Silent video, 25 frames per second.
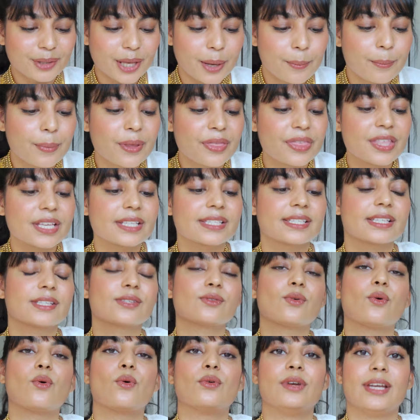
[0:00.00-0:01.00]
But this
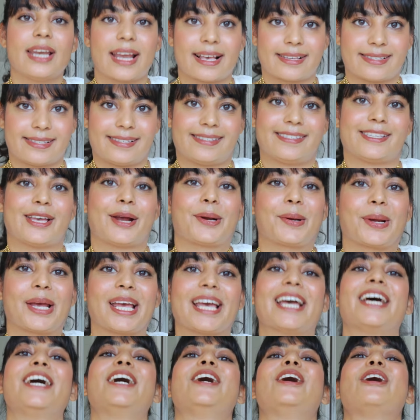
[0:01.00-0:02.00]
is all
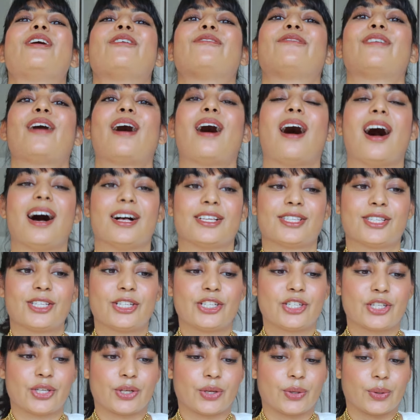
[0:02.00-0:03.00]
necessary for us
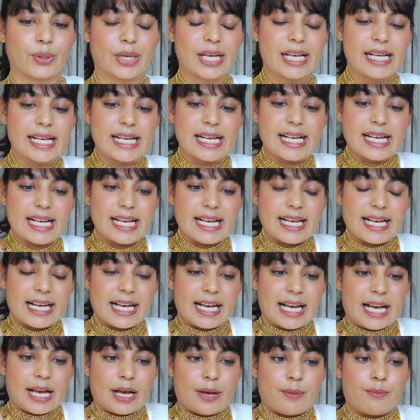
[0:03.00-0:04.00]
to
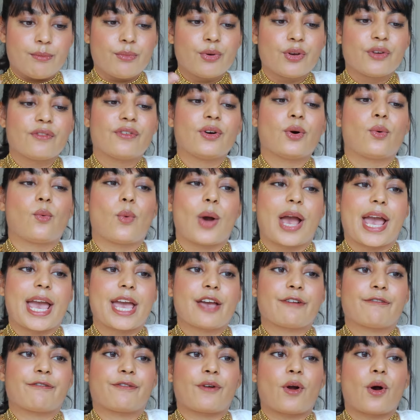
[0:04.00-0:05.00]
move
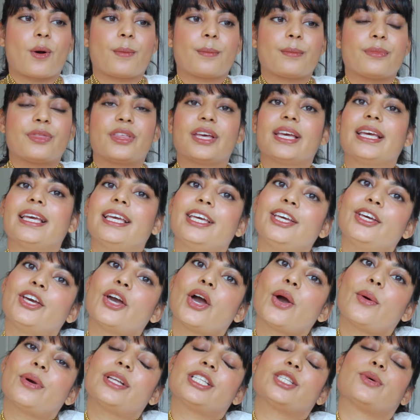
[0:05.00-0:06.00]
away from the
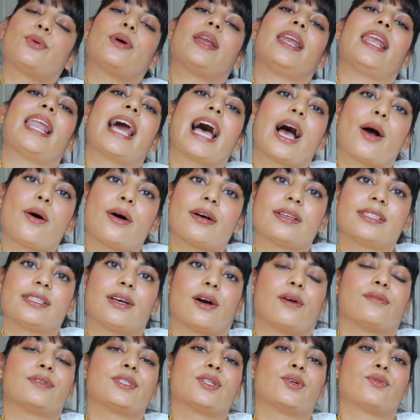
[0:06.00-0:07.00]
ego and to allow
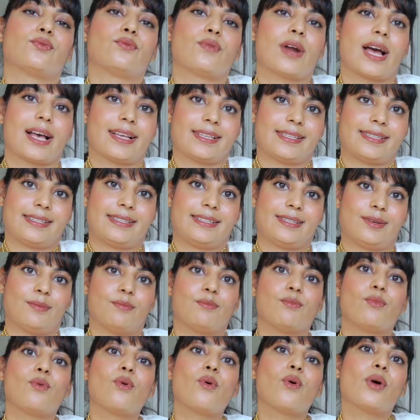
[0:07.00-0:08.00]
ourselves to rest
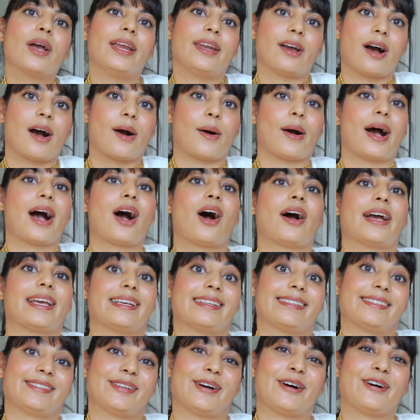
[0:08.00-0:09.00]
more in our
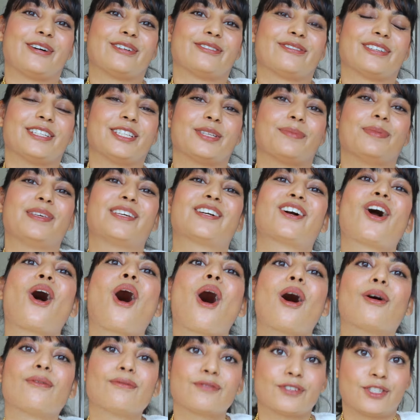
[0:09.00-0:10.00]
higher self and to be
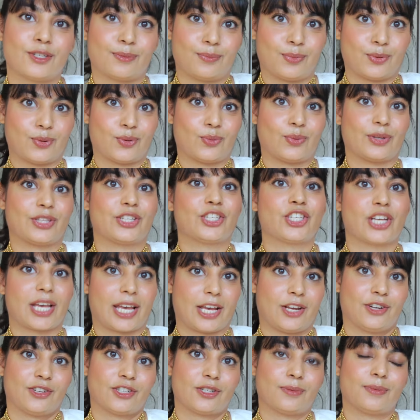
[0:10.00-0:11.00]
comfortable with
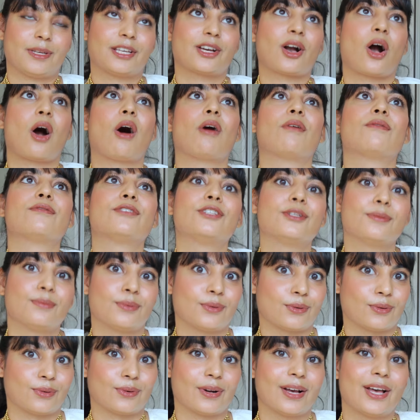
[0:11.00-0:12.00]
change, to be
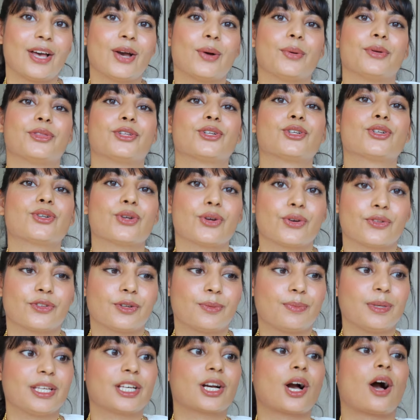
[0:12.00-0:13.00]
comfortable with truth,
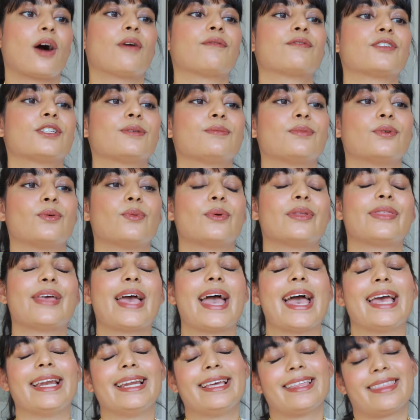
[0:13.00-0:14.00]
to be comfortable with
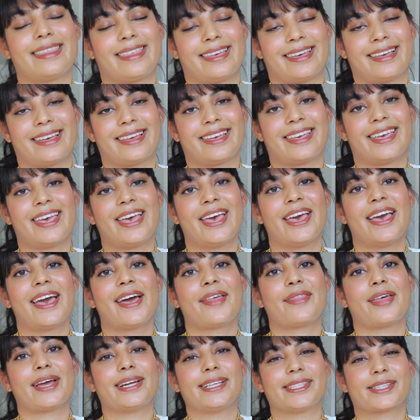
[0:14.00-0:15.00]
anything
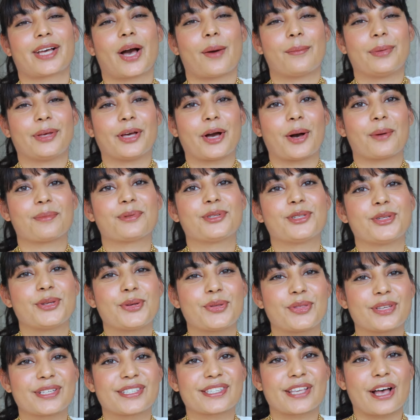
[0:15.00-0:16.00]
that is coming up
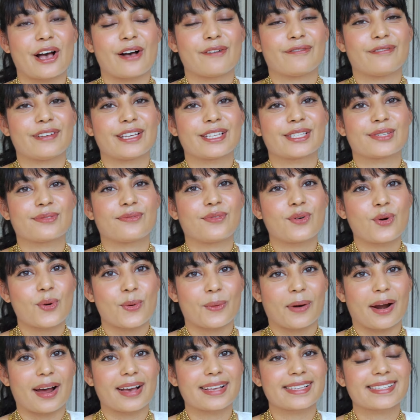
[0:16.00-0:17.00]
to the surface
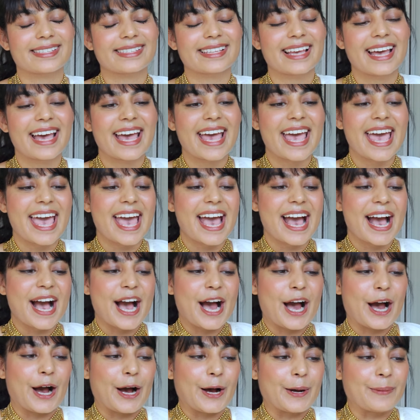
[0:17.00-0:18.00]
for us.
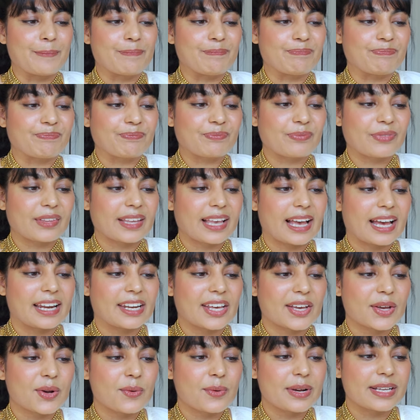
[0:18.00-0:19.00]
Um,
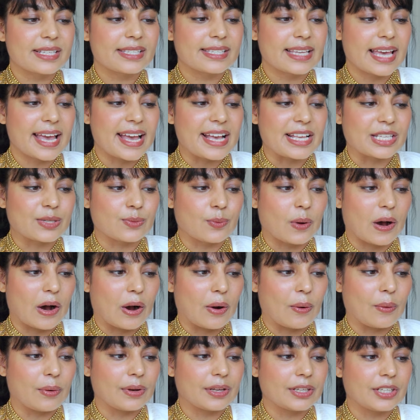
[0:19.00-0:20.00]
and I always say as
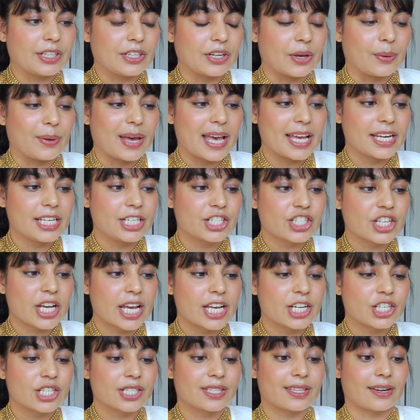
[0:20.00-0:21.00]
well, you know, any
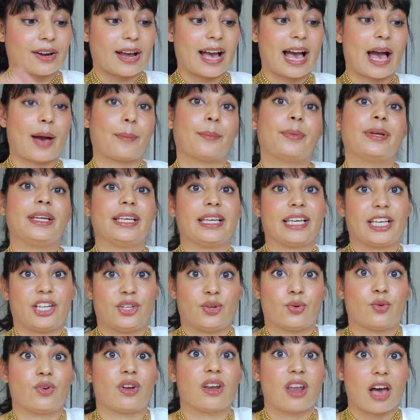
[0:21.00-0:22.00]
changes that are happening
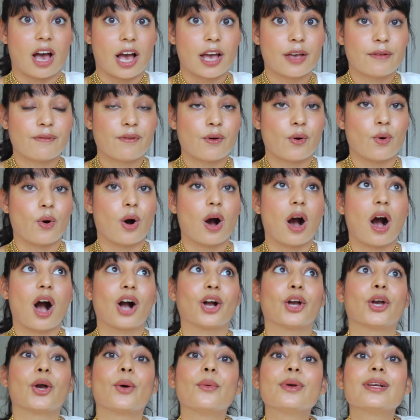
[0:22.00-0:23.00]
in your life or
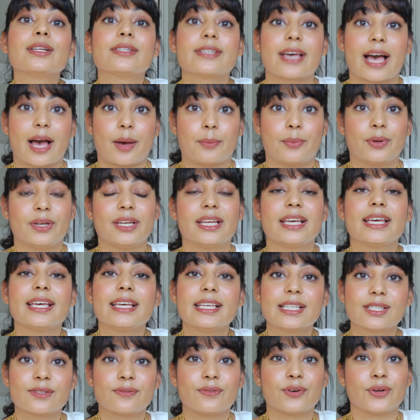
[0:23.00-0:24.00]
are going to happen
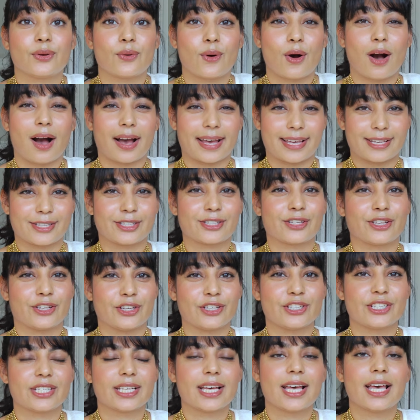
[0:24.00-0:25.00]
is for your highest
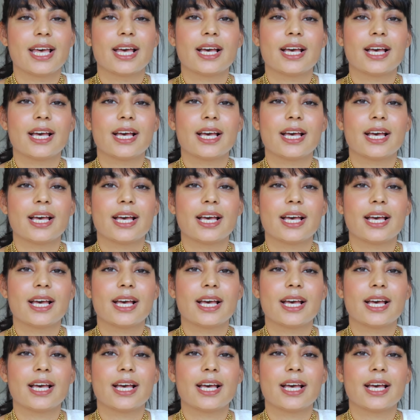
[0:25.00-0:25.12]
good.